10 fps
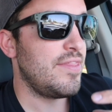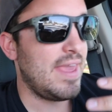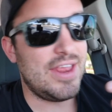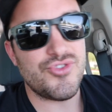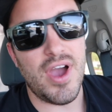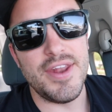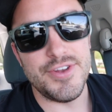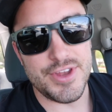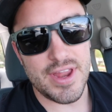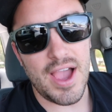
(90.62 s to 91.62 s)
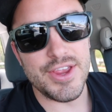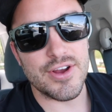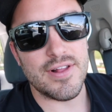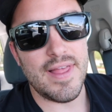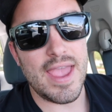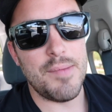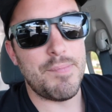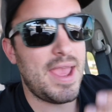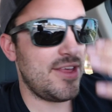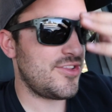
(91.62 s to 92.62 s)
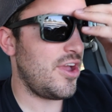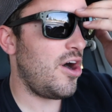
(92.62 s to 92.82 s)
they try to deny your claim based